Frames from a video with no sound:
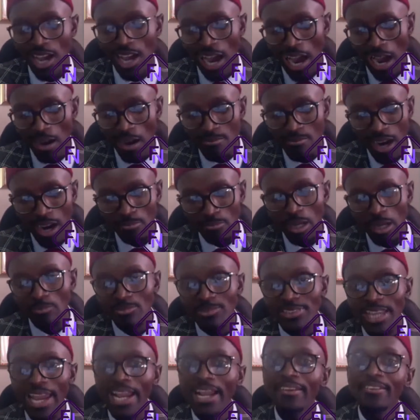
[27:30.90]
I'm
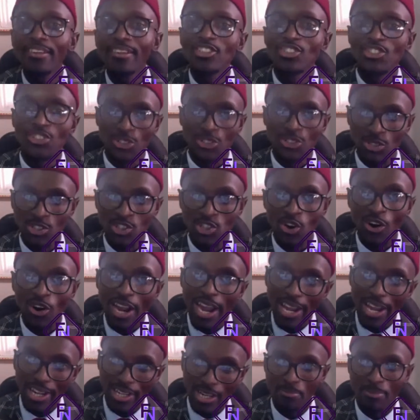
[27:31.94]
taking this route or
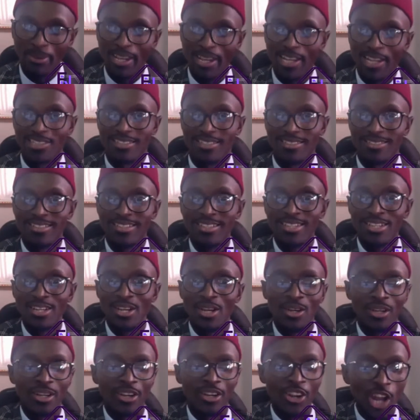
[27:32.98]
career path,
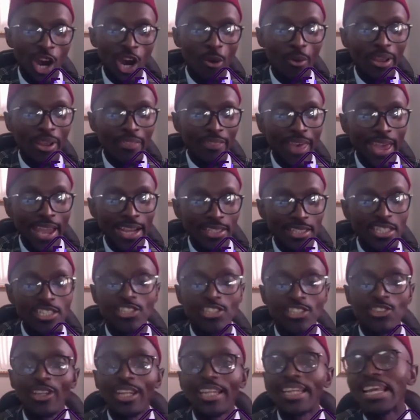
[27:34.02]
knowing that
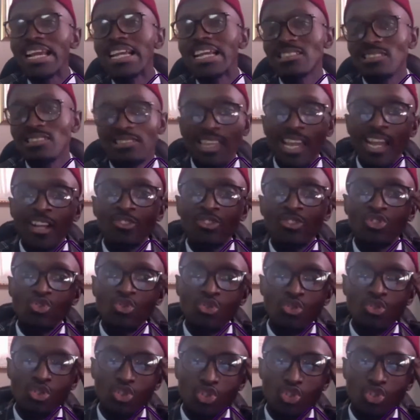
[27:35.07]
it's not an easy thing to do.